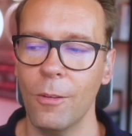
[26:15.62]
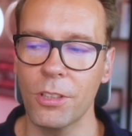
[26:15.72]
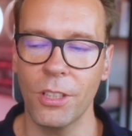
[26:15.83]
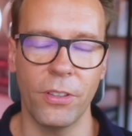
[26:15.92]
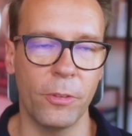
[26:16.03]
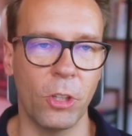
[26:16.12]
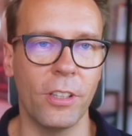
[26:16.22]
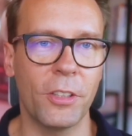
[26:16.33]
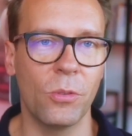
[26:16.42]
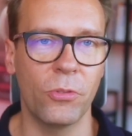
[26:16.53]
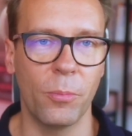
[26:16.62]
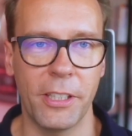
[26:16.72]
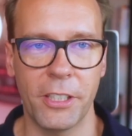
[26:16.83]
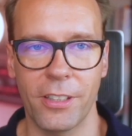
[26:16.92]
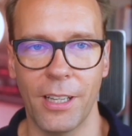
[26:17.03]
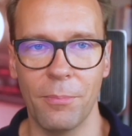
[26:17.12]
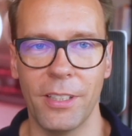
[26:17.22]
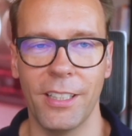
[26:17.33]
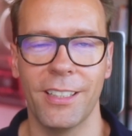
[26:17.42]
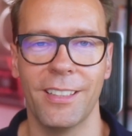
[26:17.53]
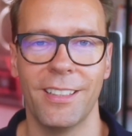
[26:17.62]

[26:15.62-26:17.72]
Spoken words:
What's your favorite online tool for building your company?